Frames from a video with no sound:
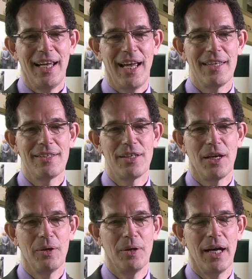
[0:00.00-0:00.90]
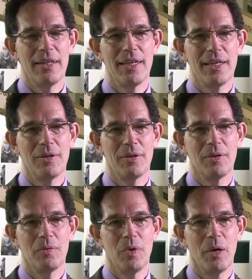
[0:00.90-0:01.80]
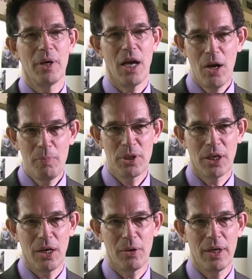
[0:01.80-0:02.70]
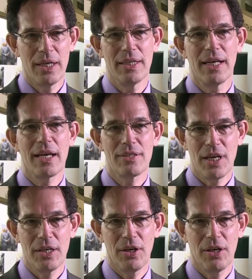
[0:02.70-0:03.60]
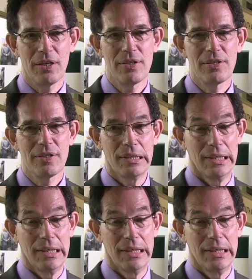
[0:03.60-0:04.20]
And so I think where we hope to go in the next 10 years